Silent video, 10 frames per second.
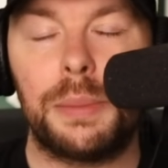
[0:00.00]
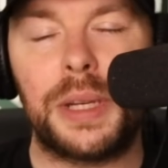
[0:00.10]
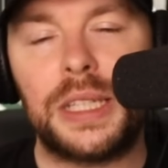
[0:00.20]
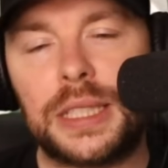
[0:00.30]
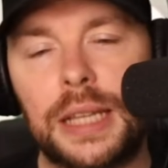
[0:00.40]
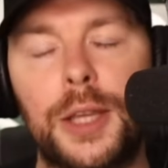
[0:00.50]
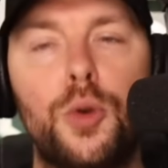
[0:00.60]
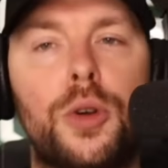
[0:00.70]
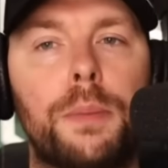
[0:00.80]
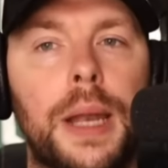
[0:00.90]
But instead, they
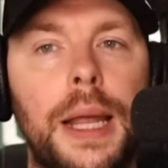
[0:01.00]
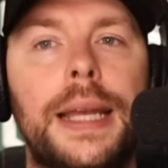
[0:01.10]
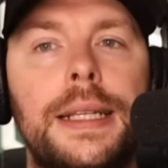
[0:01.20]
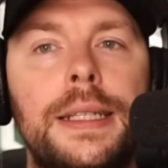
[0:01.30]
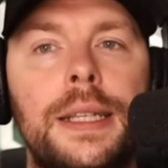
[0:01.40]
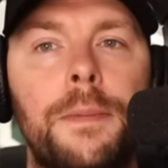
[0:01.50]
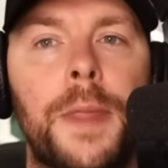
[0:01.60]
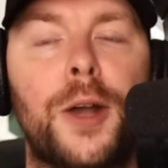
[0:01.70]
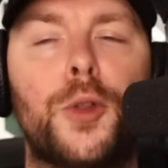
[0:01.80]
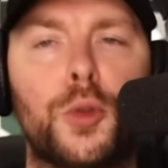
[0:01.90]
all complained
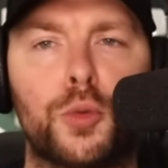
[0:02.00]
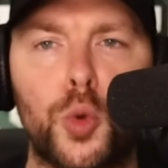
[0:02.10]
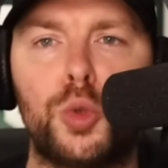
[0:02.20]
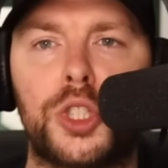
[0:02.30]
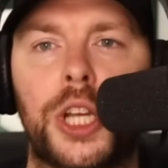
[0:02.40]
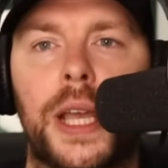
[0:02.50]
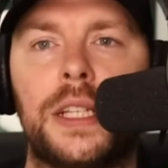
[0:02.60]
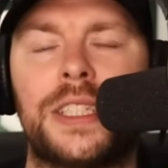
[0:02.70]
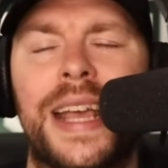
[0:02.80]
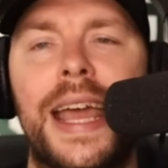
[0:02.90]
and got the rules
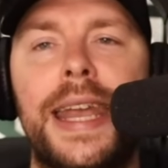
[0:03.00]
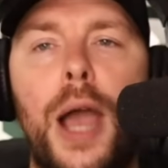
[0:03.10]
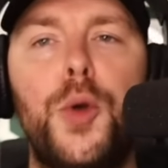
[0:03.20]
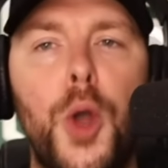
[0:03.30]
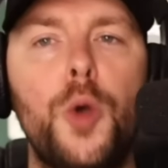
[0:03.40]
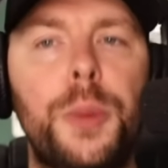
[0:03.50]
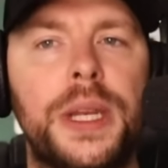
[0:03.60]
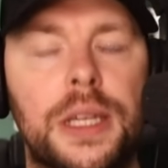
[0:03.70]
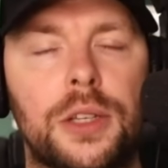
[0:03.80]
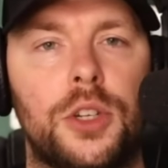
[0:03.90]
changed. Now
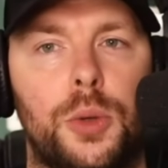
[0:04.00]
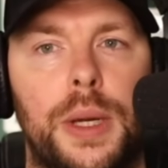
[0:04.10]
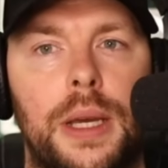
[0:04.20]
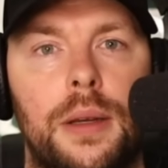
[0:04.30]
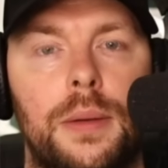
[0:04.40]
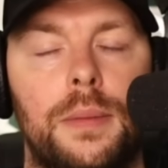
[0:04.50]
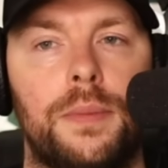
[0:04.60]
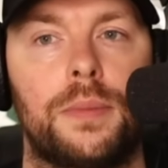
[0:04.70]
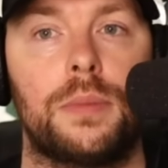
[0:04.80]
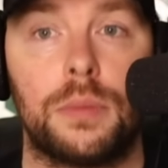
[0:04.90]
nobody can do it.
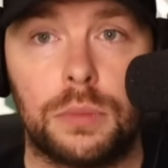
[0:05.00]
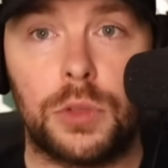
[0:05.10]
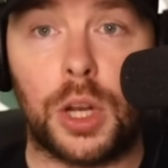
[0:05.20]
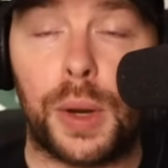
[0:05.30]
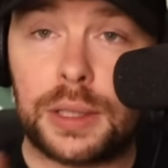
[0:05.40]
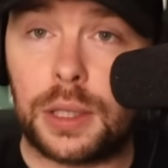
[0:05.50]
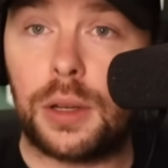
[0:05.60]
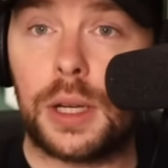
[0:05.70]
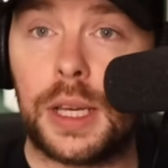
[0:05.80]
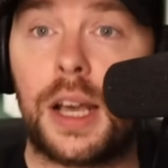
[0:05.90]
You know what I said
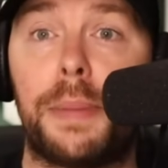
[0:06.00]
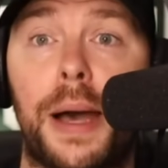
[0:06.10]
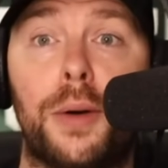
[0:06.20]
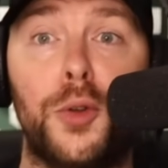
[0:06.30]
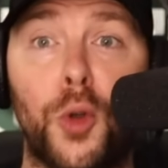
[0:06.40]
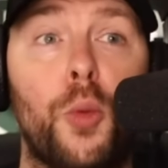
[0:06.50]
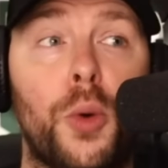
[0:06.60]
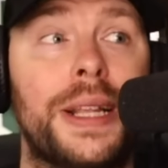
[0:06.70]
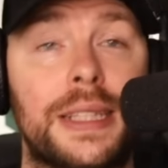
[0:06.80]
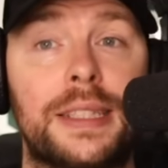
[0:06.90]
earlier about not
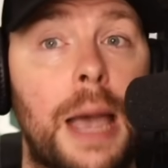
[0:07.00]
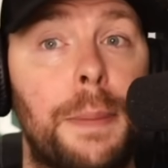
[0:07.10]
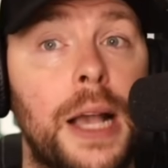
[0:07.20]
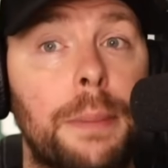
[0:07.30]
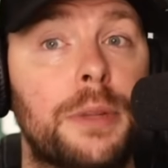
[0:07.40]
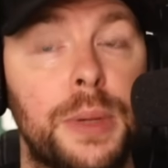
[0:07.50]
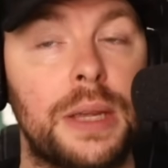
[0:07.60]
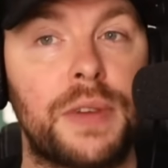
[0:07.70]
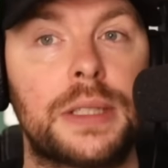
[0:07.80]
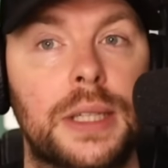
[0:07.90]
wanting the tapping up to be
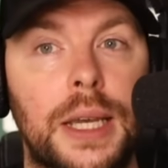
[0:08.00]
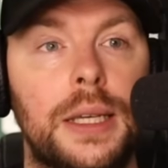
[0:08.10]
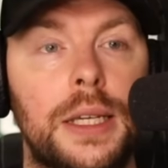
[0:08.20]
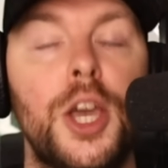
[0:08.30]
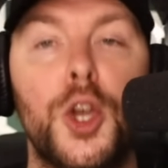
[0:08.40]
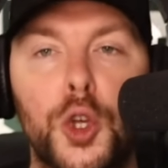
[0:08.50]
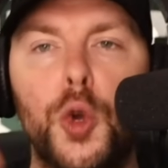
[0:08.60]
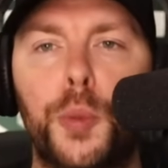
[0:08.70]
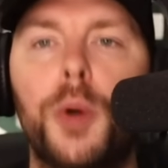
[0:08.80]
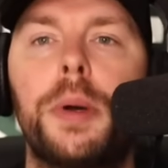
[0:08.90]
investigated?
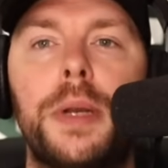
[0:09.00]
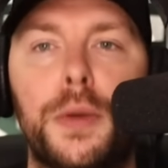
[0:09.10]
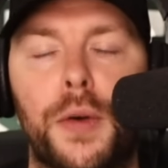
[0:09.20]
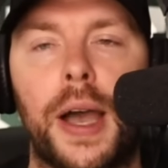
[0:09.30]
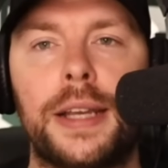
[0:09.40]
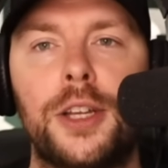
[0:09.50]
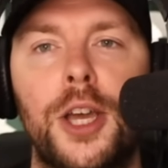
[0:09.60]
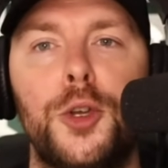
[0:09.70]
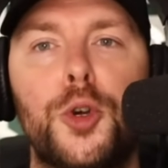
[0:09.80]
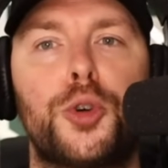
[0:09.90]
You'll probably find
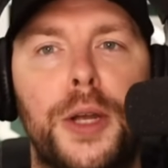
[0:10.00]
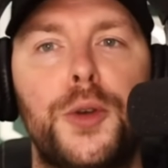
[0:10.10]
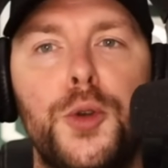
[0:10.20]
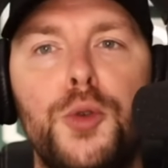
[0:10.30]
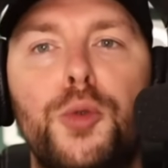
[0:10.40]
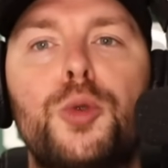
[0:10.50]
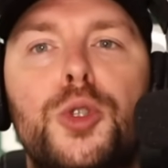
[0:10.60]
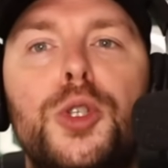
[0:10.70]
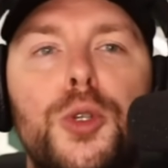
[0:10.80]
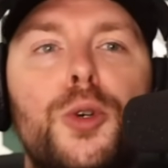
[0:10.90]
you'll create new
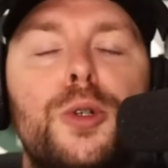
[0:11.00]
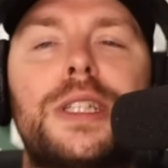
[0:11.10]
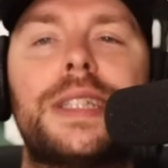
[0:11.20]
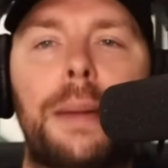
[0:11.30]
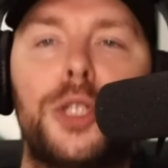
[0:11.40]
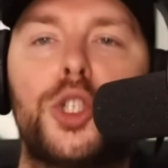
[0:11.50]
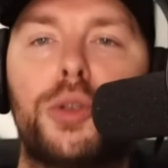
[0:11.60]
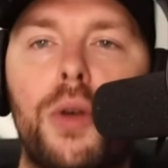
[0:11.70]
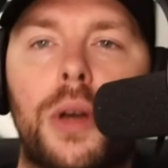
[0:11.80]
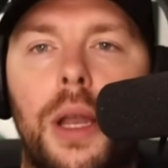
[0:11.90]
rules and laws that damage
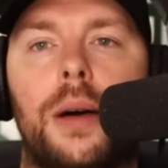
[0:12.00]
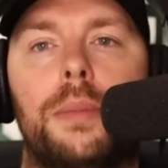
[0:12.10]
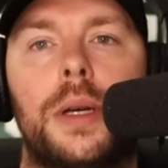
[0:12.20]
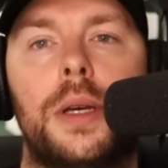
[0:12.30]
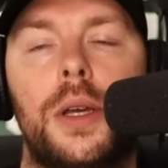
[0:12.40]
your own club,